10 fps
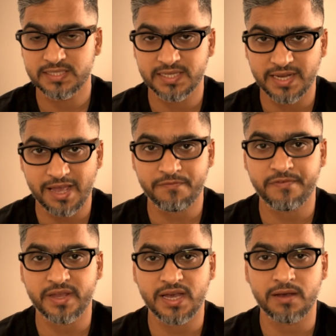in
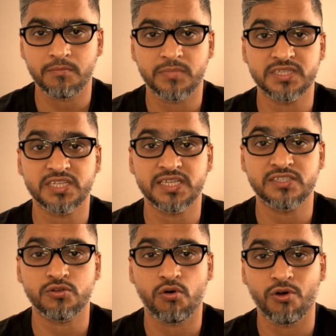Africa, but
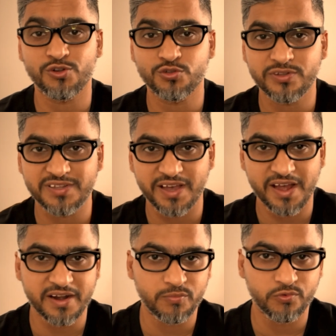it's also in the
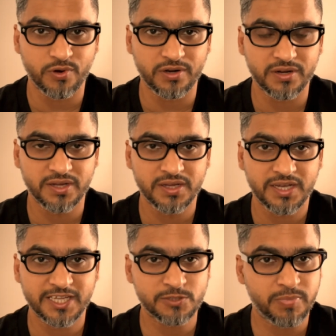Arab world.
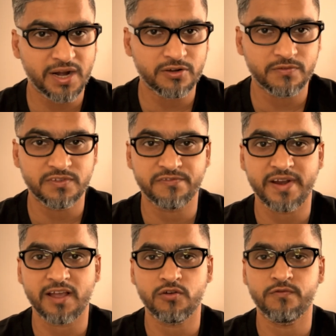It's part of the
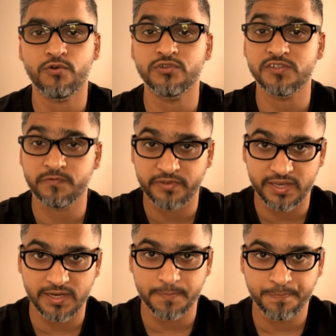Francophone
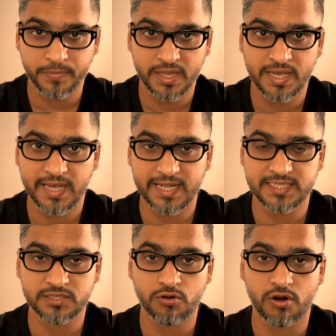sphere.
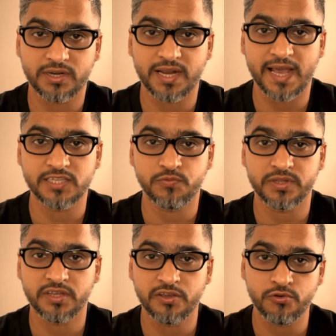It's got ties
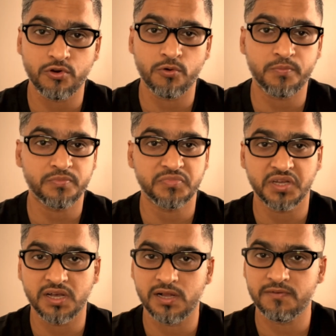with Europe, the
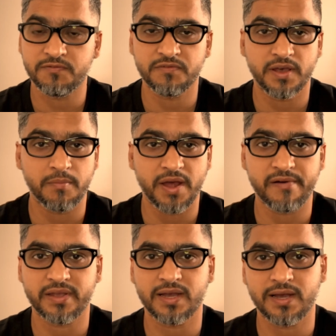Gulf,
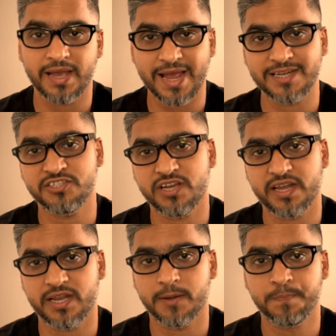America, and China.